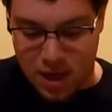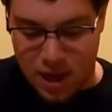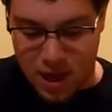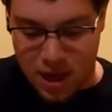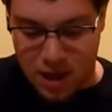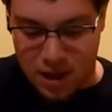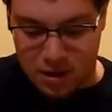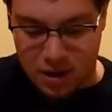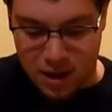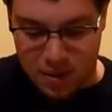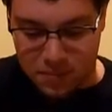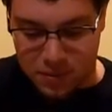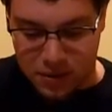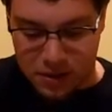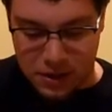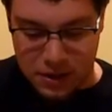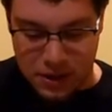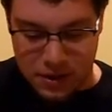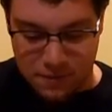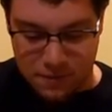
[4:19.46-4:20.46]
and I
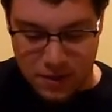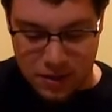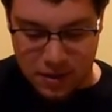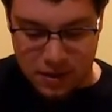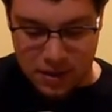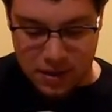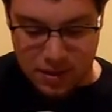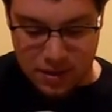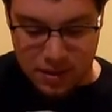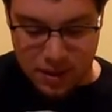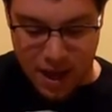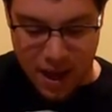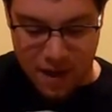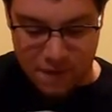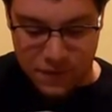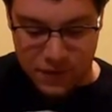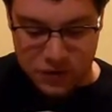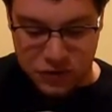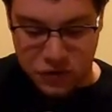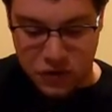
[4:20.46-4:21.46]
believe this is
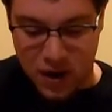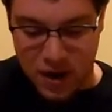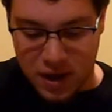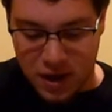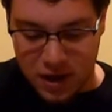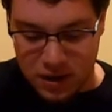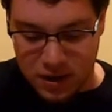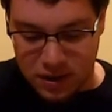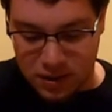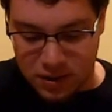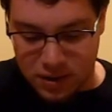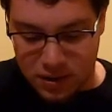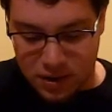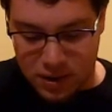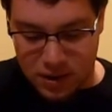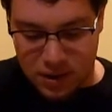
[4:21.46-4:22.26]
Alpha Trion.